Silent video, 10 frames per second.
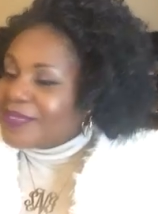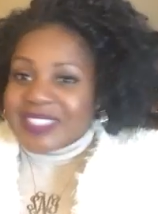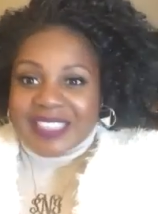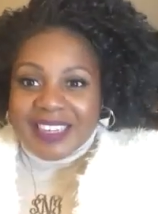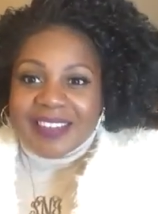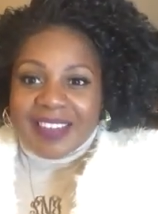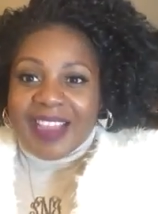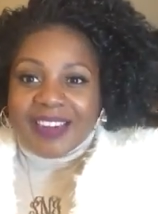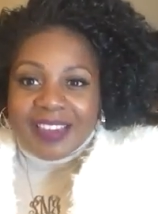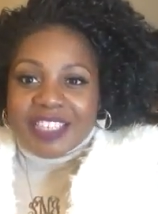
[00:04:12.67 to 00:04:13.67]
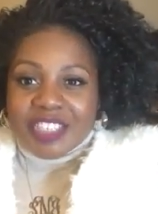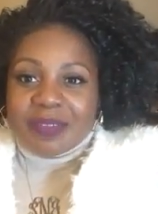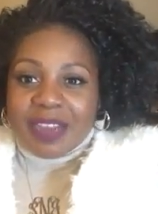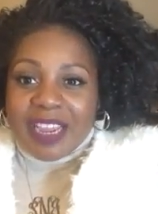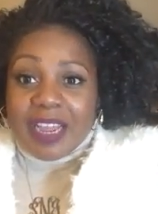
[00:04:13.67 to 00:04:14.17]
see i need i
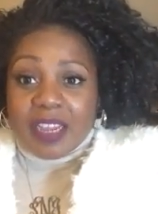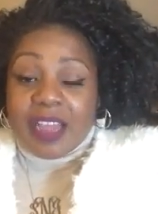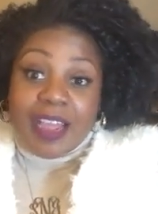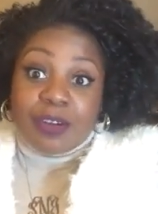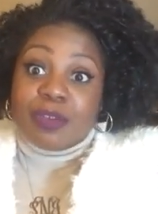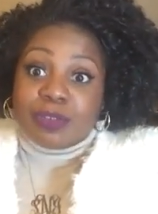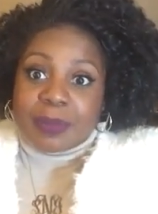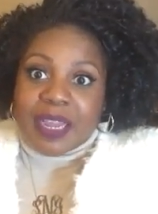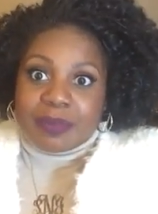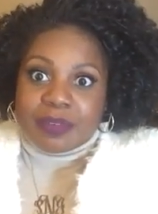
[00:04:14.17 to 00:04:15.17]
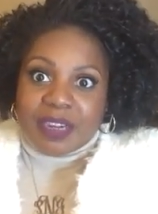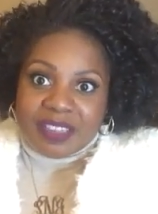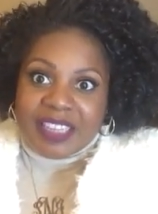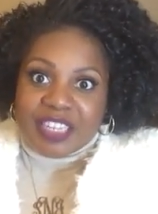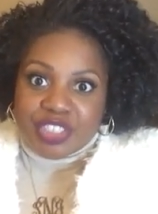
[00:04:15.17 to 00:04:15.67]
should i i don't own a bible
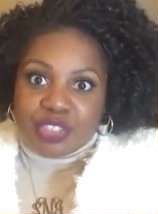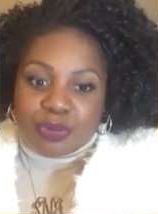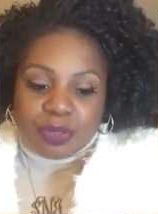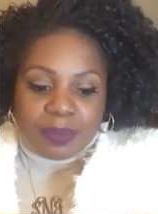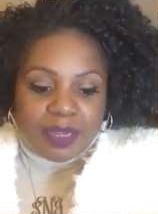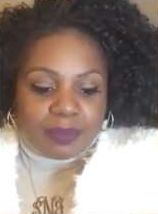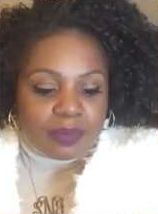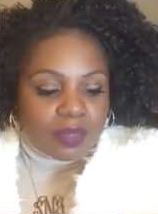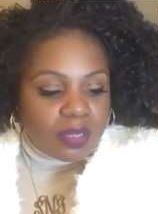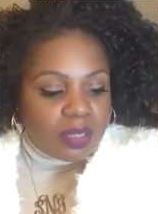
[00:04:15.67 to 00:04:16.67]
i think i should own a bible